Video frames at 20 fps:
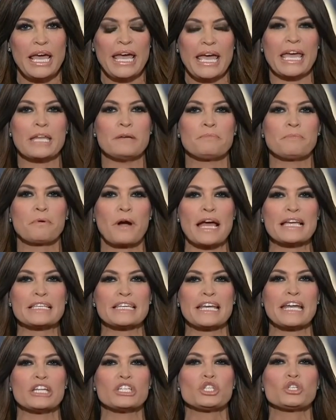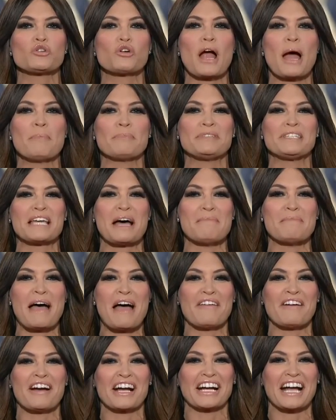In President Trump's
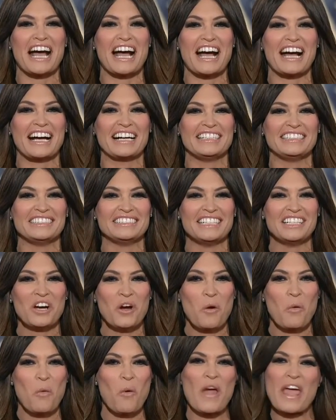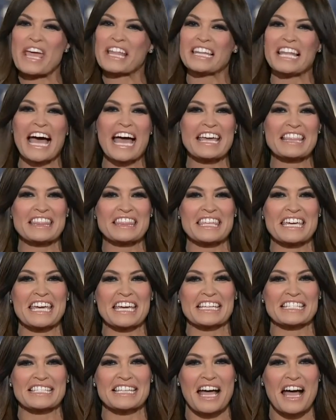America, we light
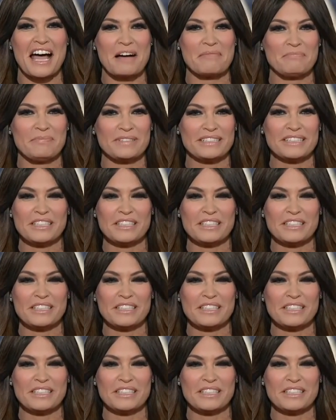things up.